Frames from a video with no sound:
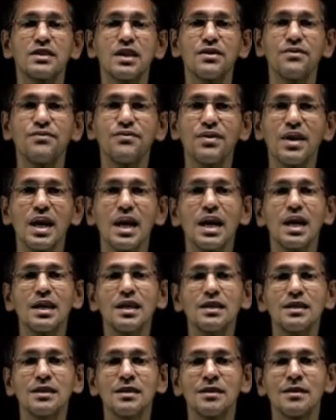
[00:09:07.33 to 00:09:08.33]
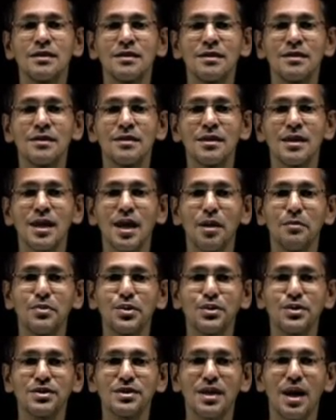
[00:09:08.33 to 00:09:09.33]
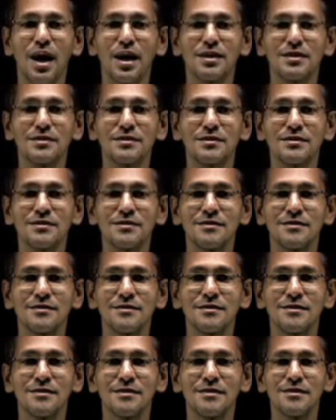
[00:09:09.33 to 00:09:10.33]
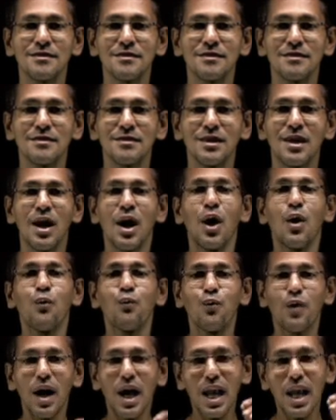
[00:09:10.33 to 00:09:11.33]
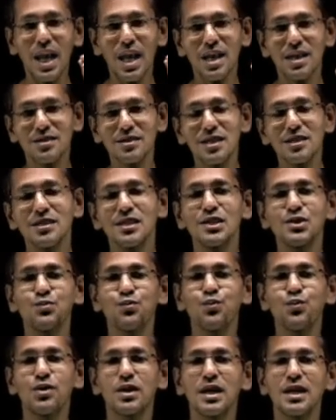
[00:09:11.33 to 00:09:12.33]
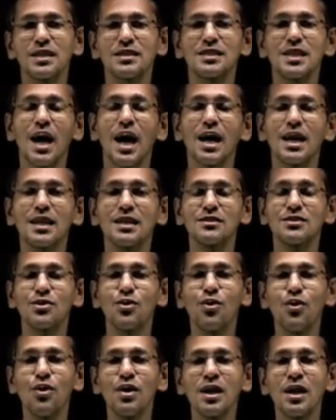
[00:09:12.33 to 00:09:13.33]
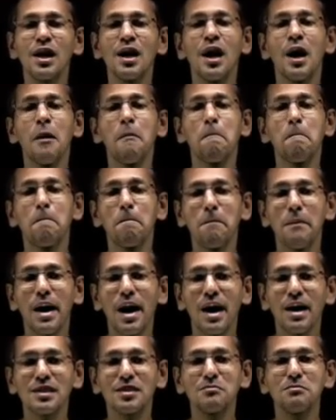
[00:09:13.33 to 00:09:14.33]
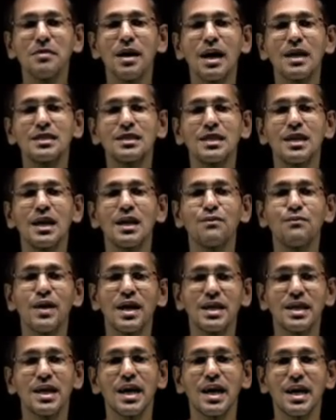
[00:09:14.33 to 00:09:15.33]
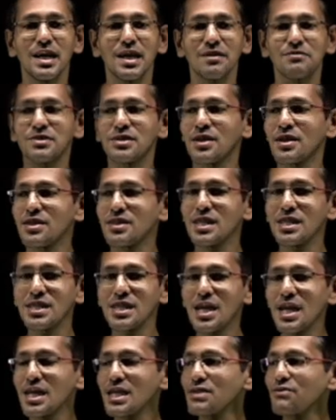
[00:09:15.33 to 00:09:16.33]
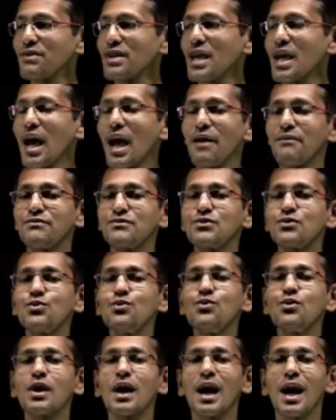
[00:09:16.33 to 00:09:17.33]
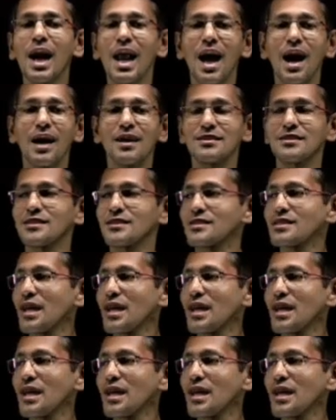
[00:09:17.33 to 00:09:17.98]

They failed in computer science. Well, this is what exactly is called mathematical Venn diagrams. In this case, we have 2 classes.